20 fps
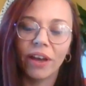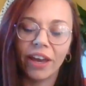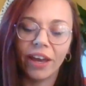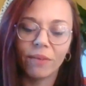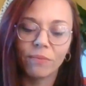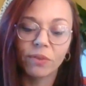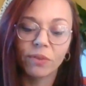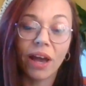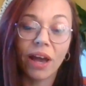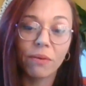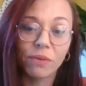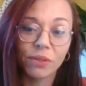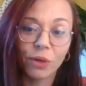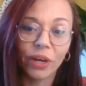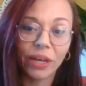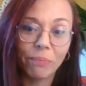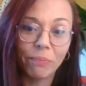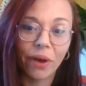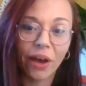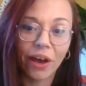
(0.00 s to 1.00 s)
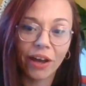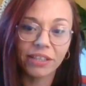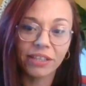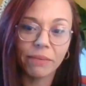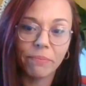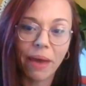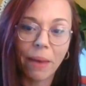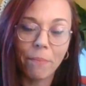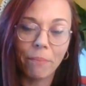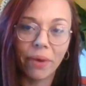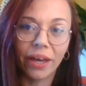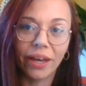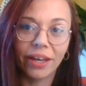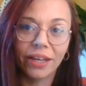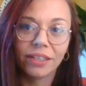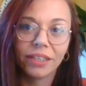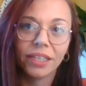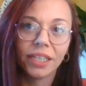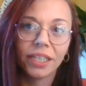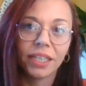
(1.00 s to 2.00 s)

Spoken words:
So I was a Green Party member.